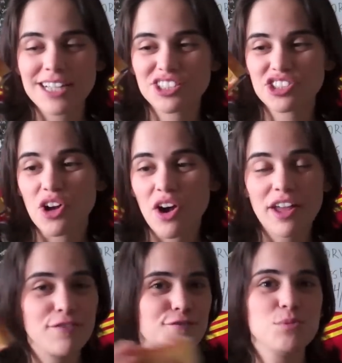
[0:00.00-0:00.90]
I saw it
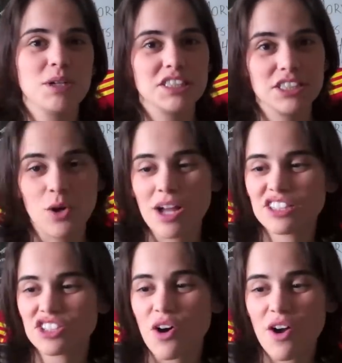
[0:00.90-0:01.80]
a few months ago. I
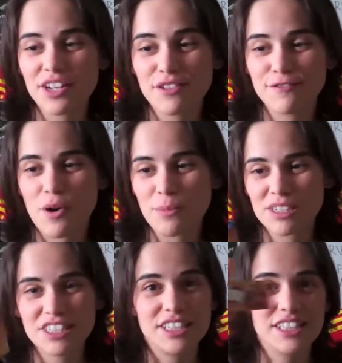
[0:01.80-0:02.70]
saw it in the
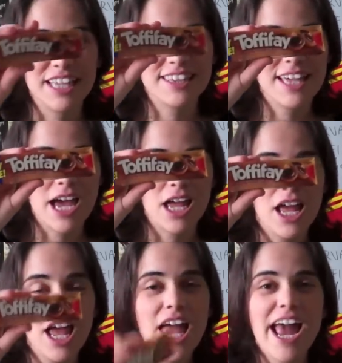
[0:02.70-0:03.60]
pharmacy like that.
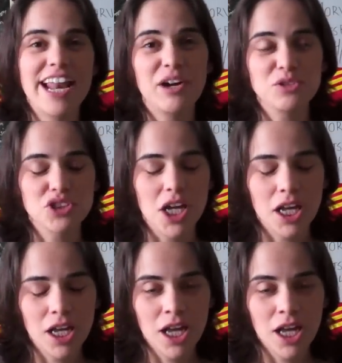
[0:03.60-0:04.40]
And I was like,